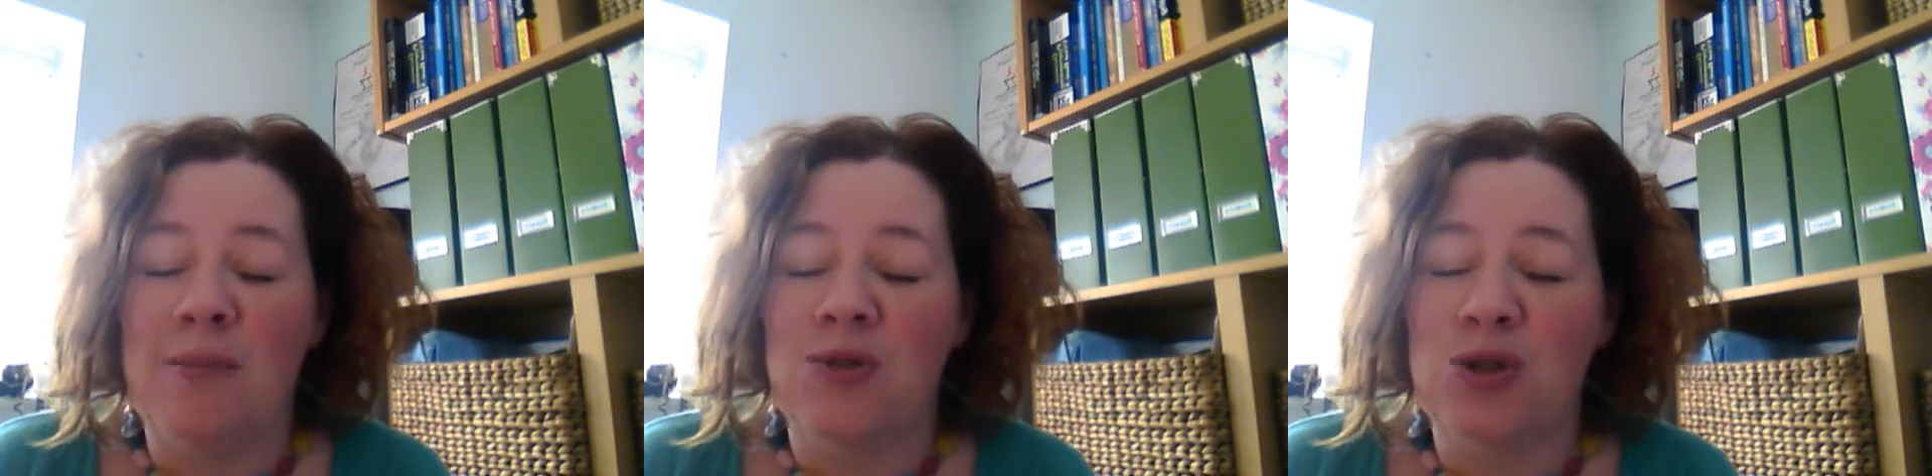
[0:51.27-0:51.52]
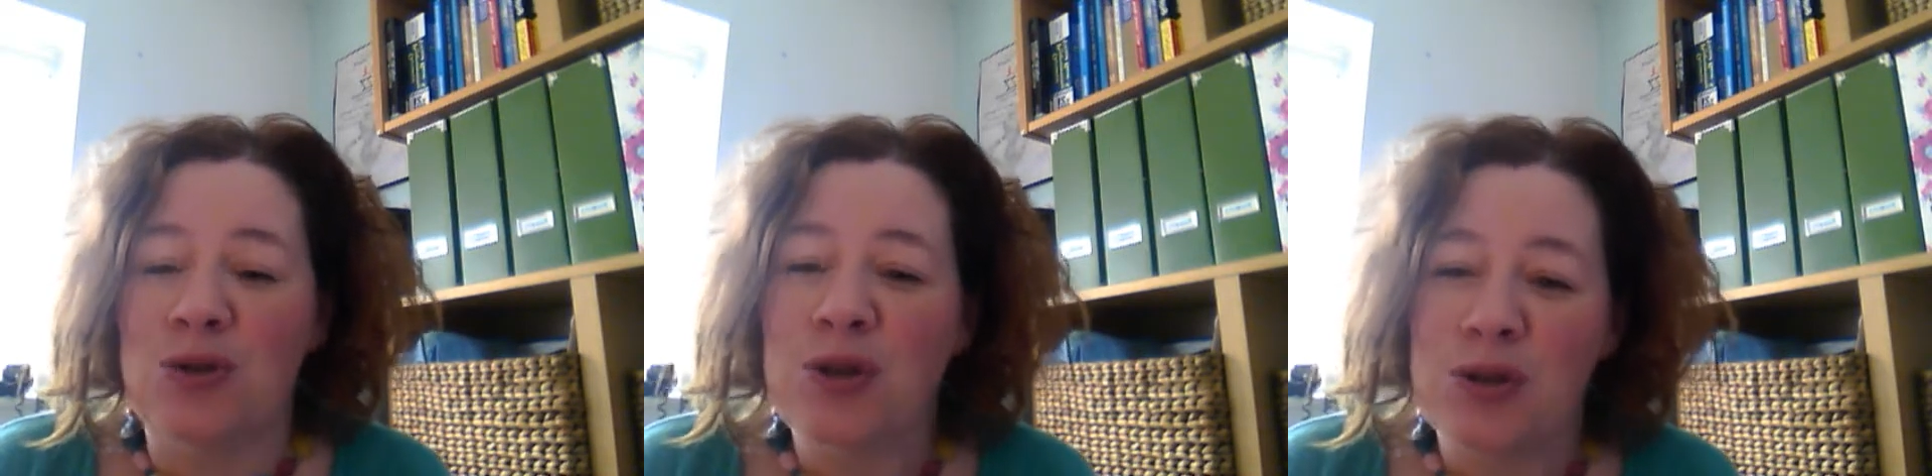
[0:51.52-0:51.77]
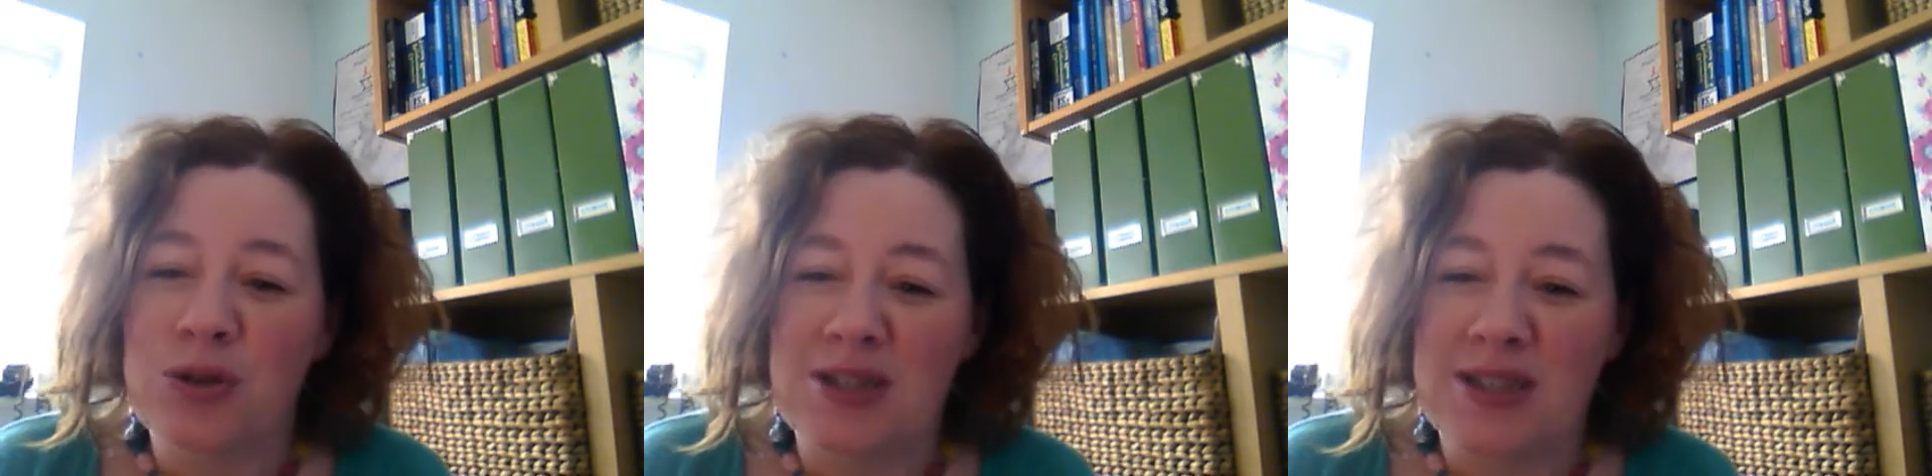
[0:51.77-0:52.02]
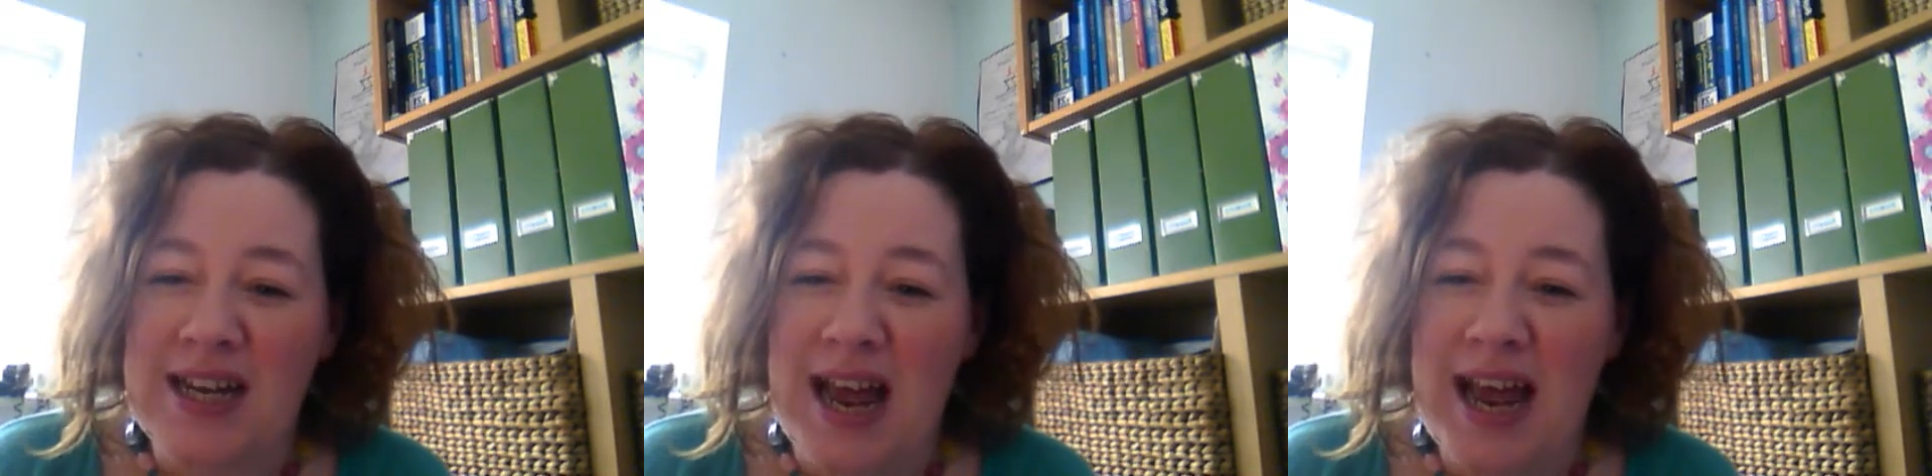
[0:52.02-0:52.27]
during the course of
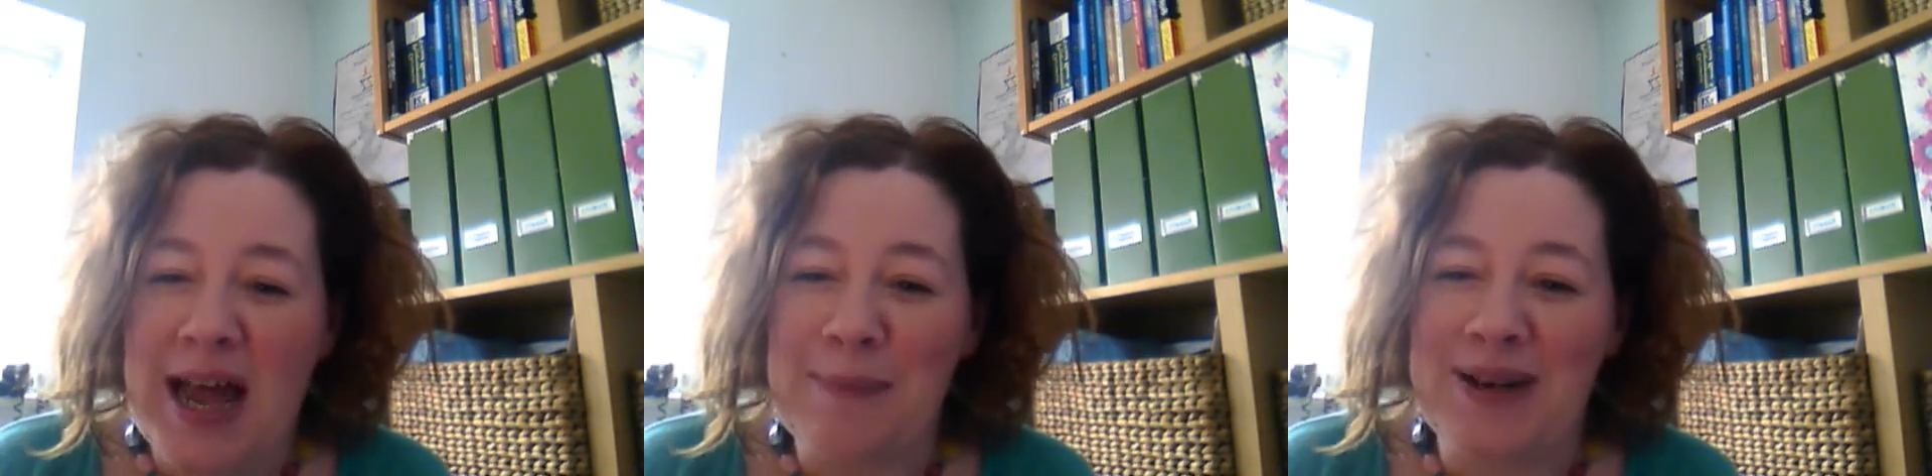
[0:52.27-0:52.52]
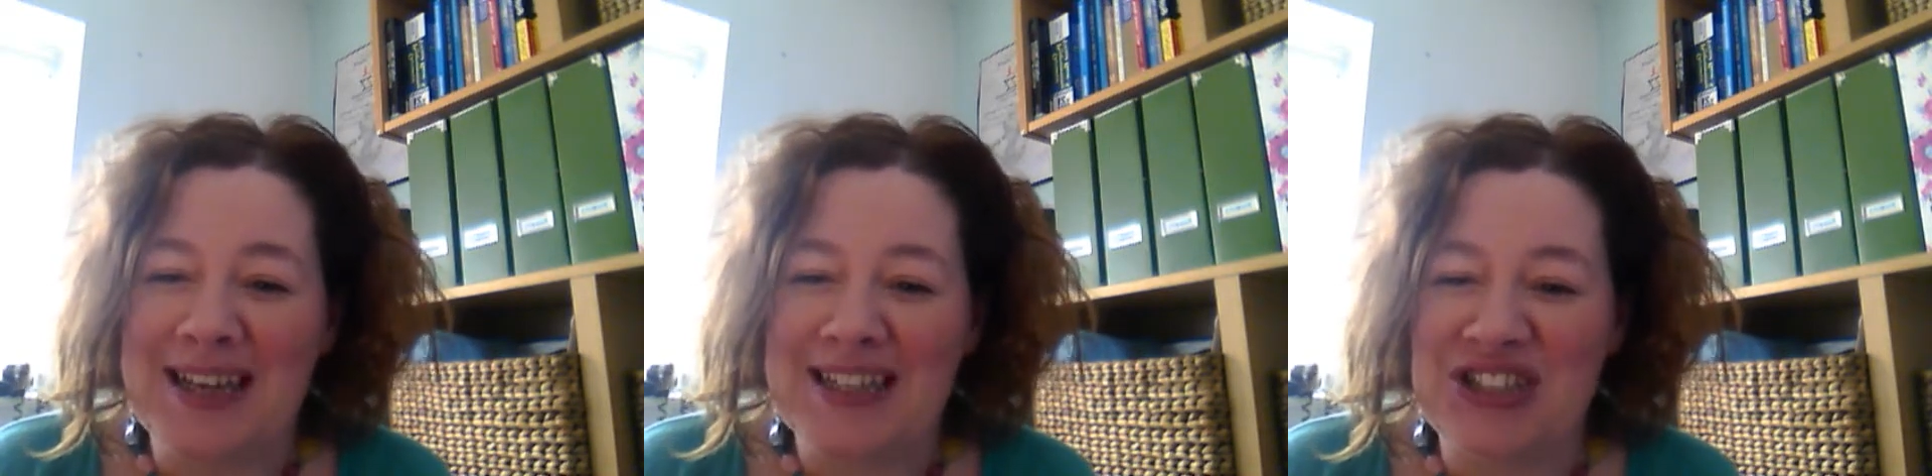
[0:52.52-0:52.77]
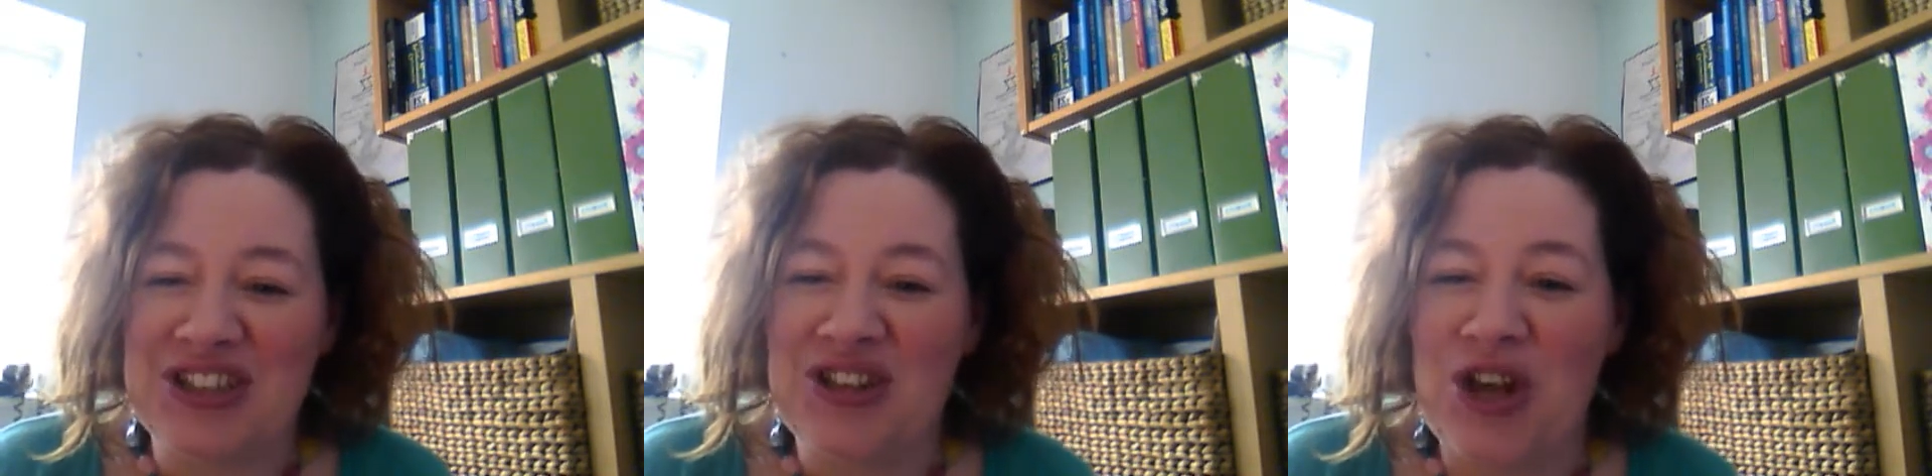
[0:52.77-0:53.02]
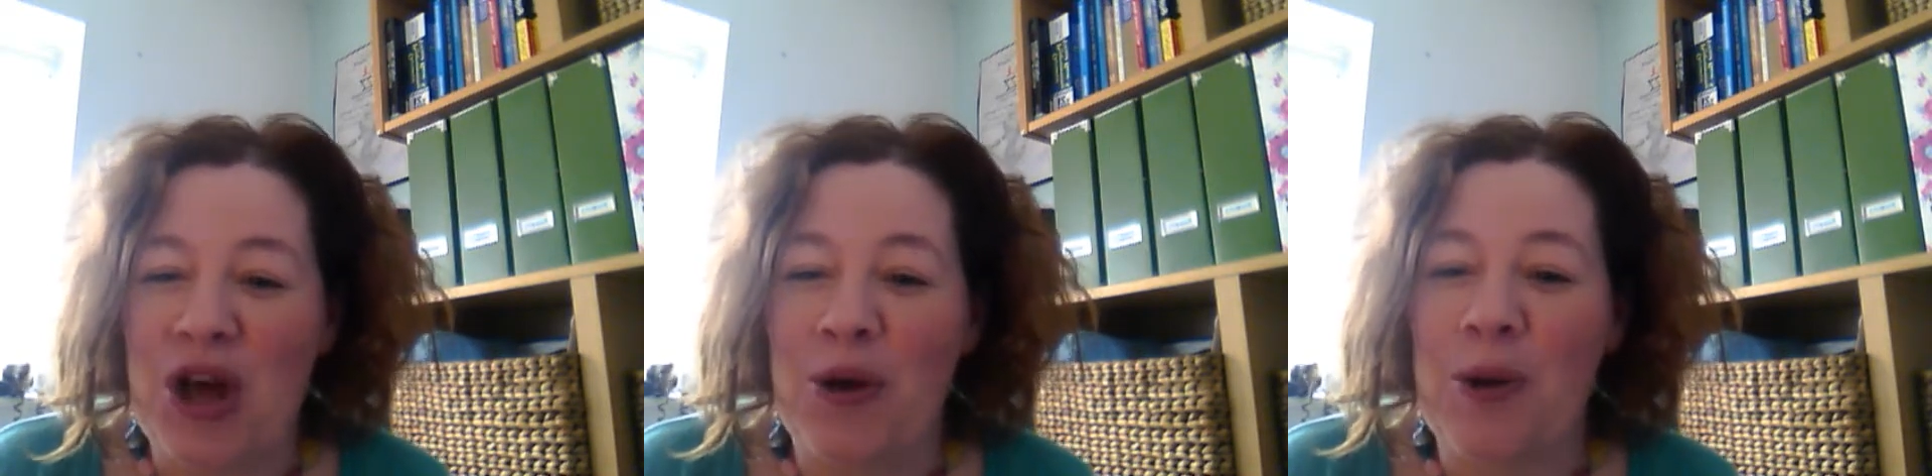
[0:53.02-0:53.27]
the day, I'll be letting you
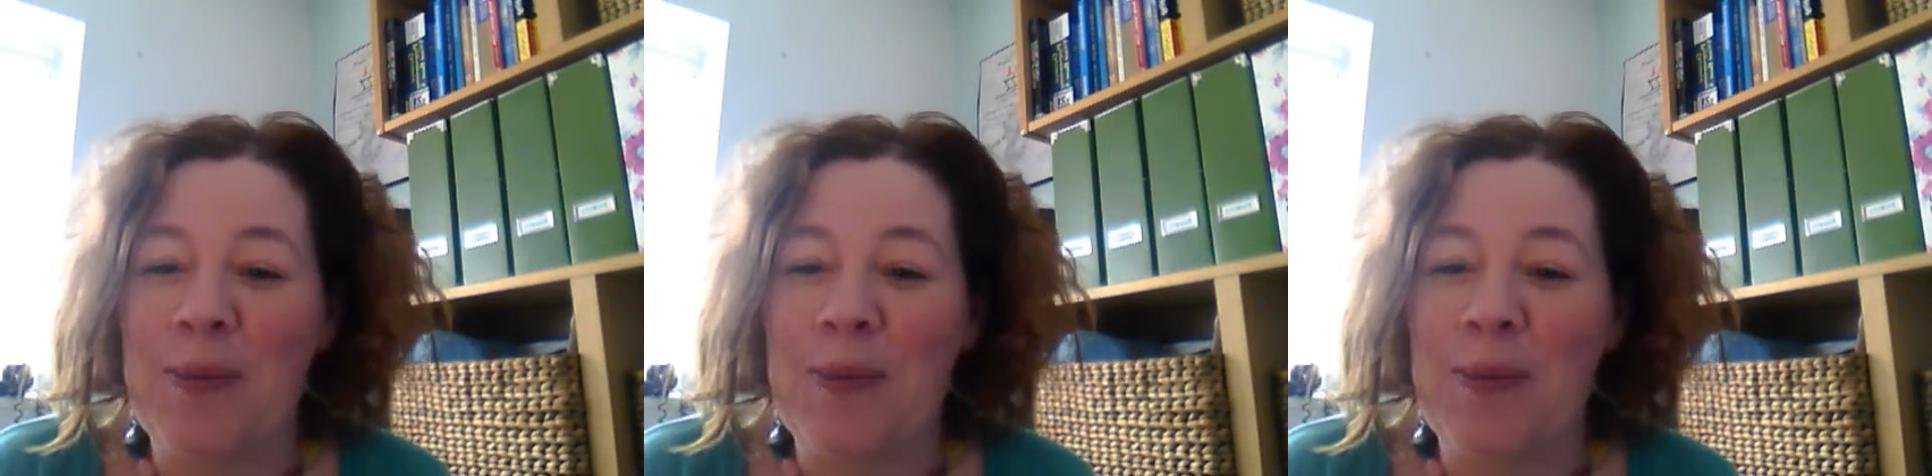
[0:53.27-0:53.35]
know